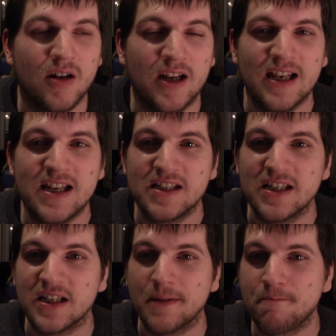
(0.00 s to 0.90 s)

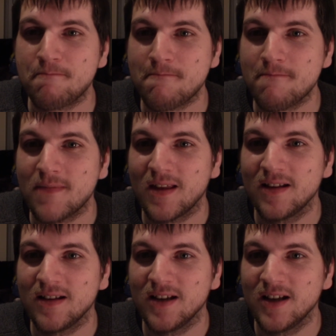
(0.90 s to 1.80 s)
glacier
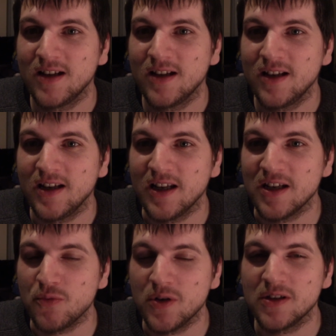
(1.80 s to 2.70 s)
in
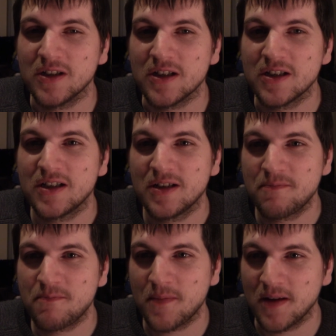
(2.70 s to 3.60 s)
the wilderness,
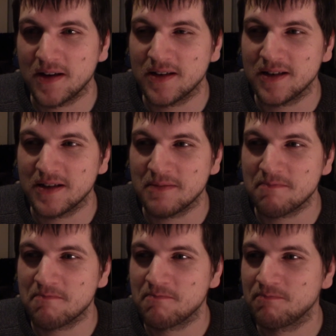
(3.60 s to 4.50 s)
and
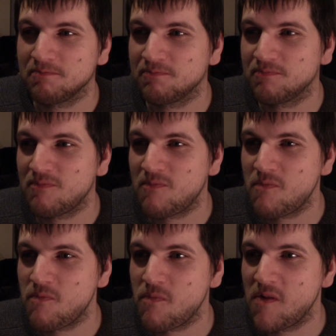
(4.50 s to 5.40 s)

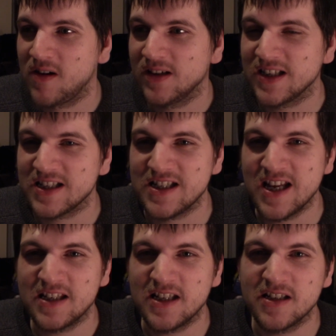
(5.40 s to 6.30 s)
there's
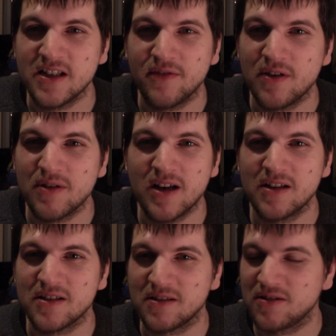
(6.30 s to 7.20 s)
yetis everywhere
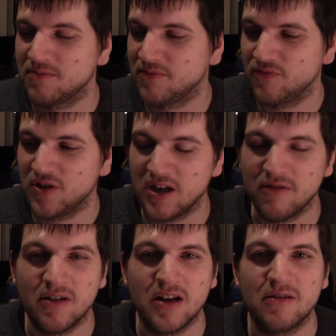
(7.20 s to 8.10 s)
just coming running
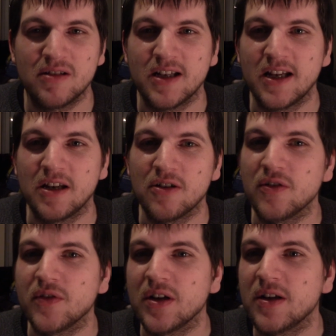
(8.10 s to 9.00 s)
around taking
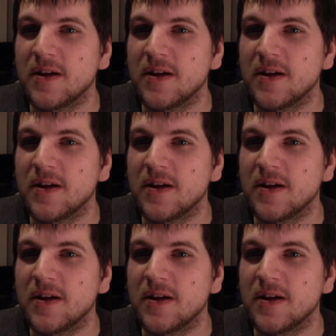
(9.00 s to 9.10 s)
over.